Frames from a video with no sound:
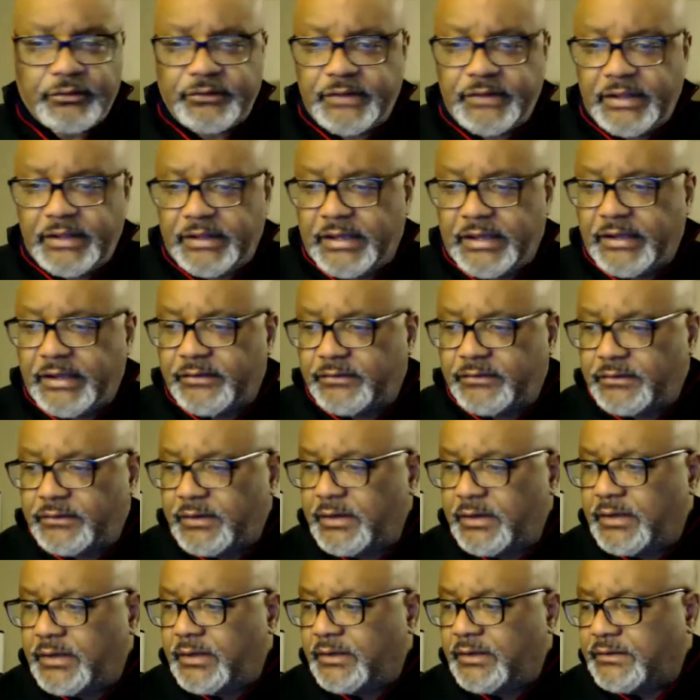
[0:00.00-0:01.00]
say yes,
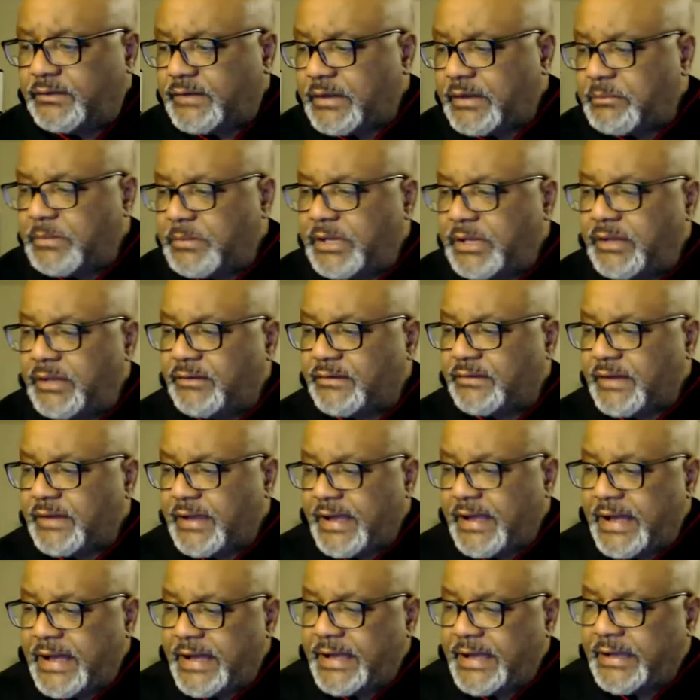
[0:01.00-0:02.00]
say me, say
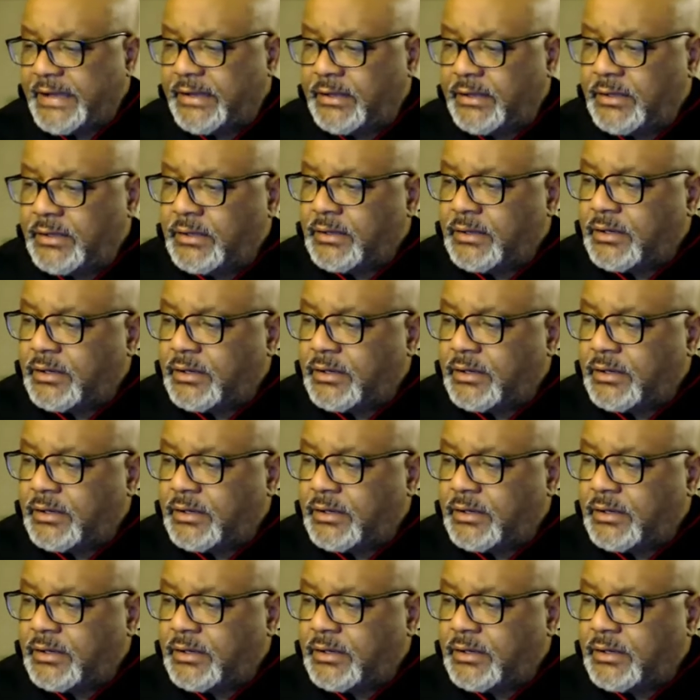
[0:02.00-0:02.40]
I.